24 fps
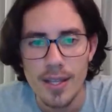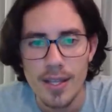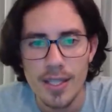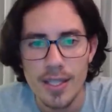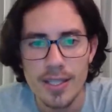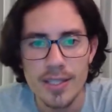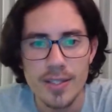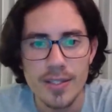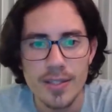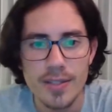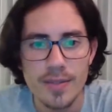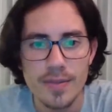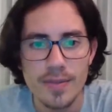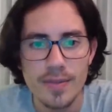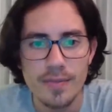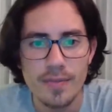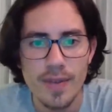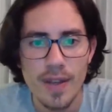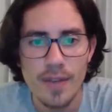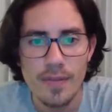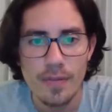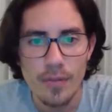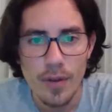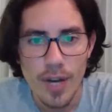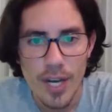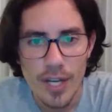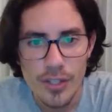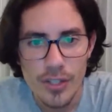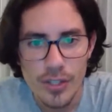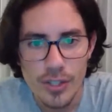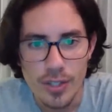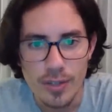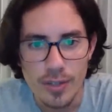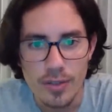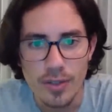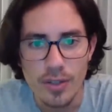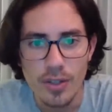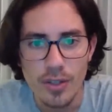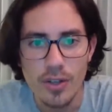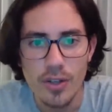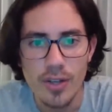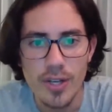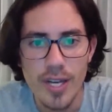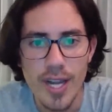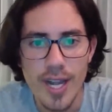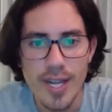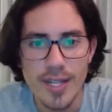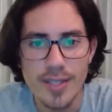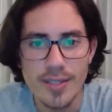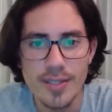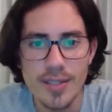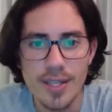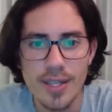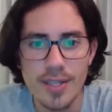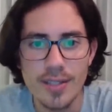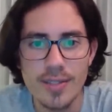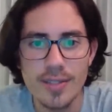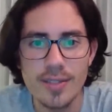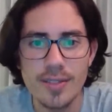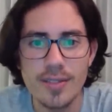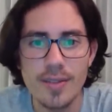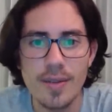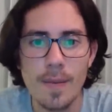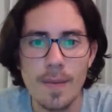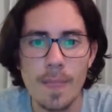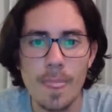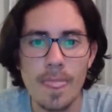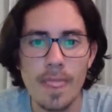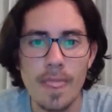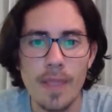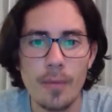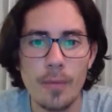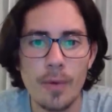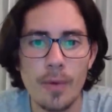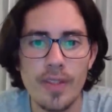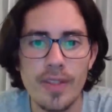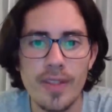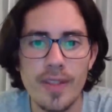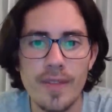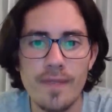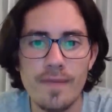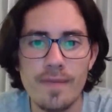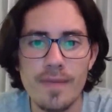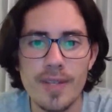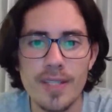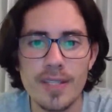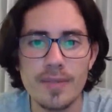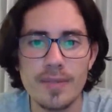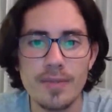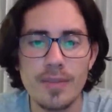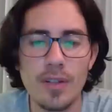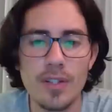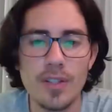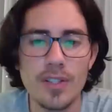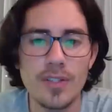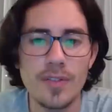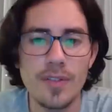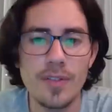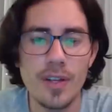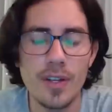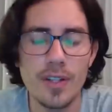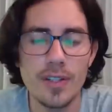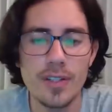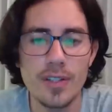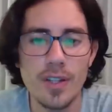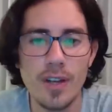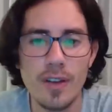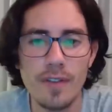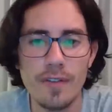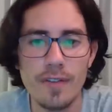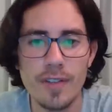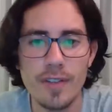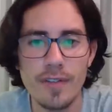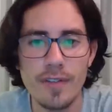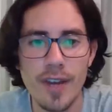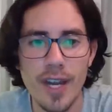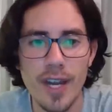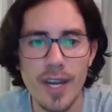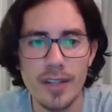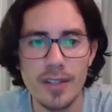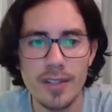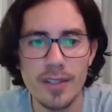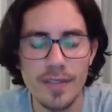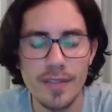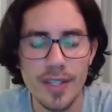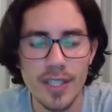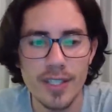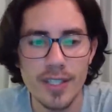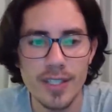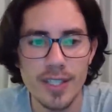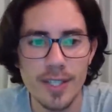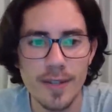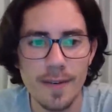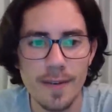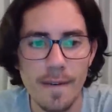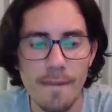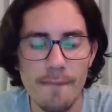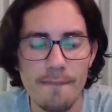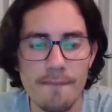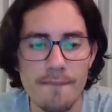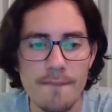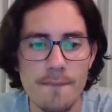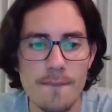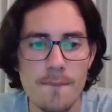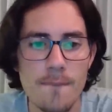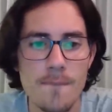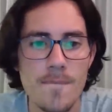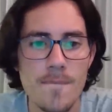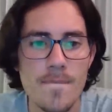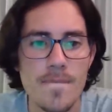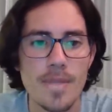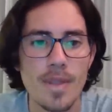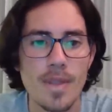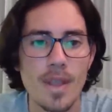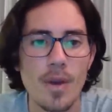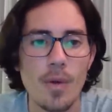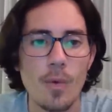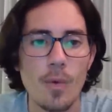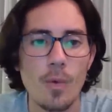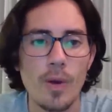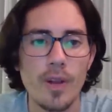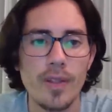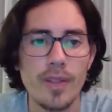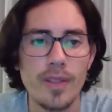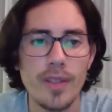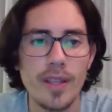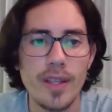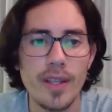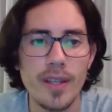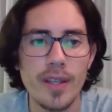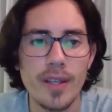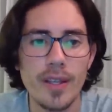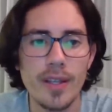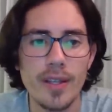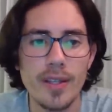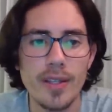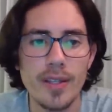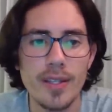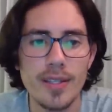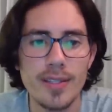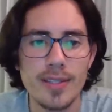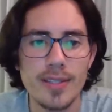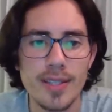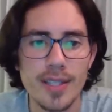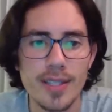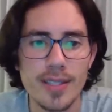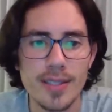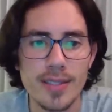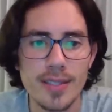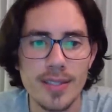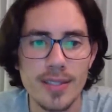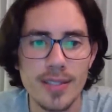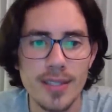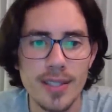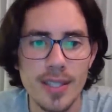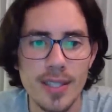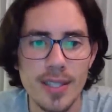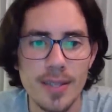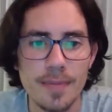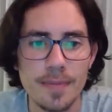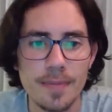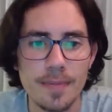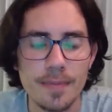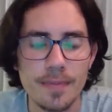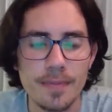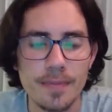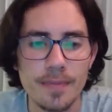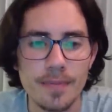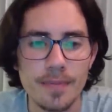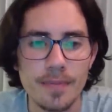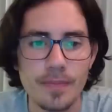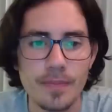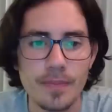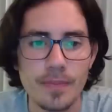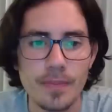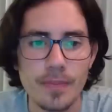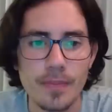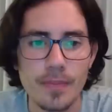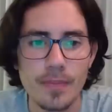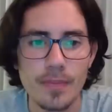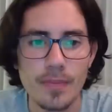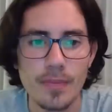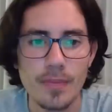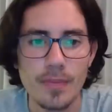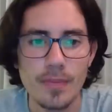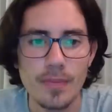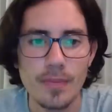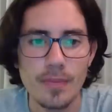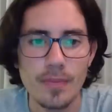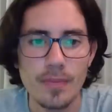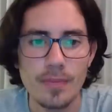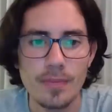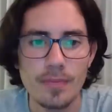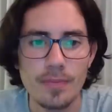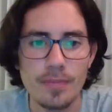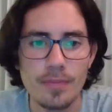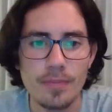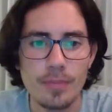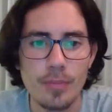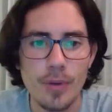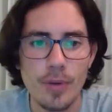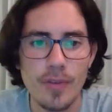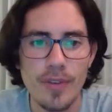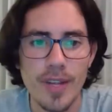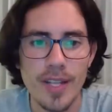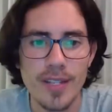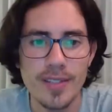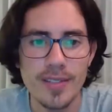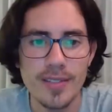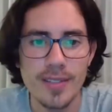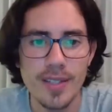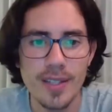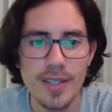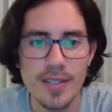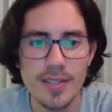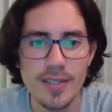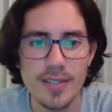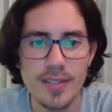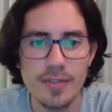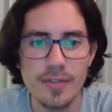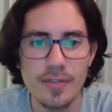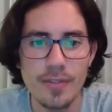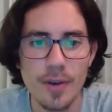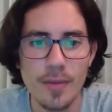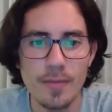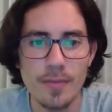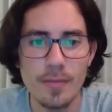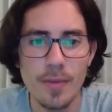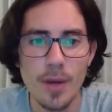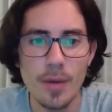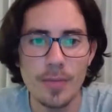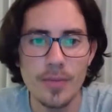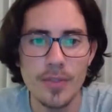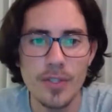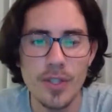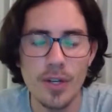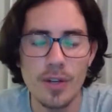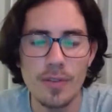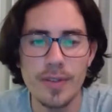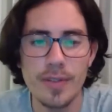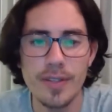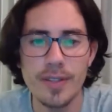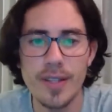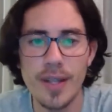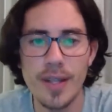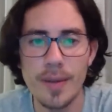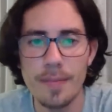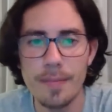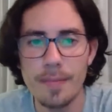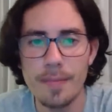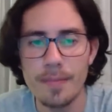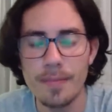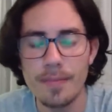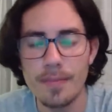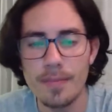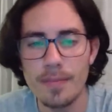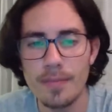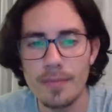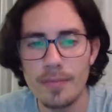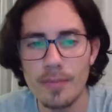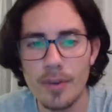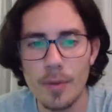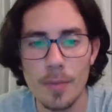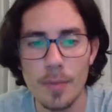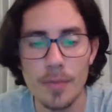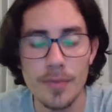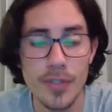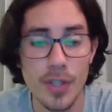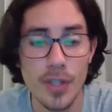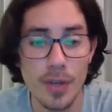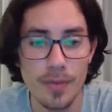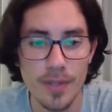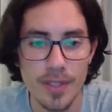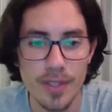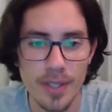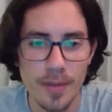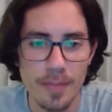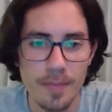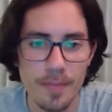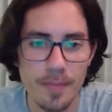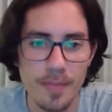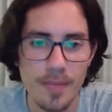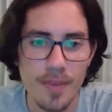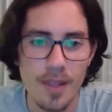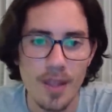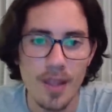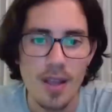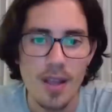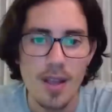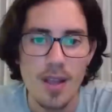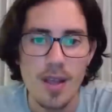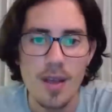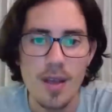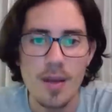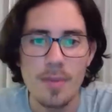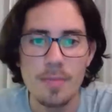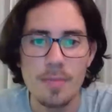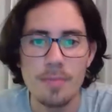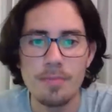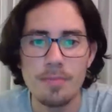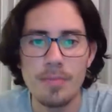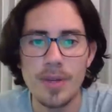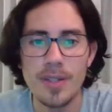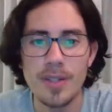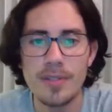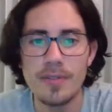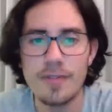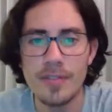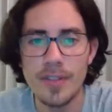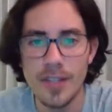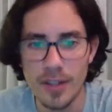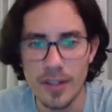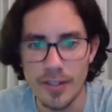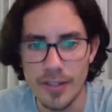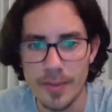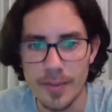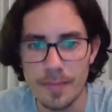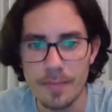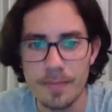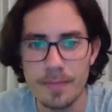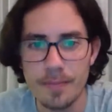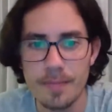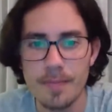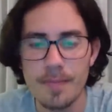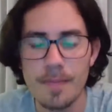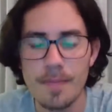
Its vibration connects us with the invisible spheres of divinity. When the intensity prevents us from observing them, but feel them.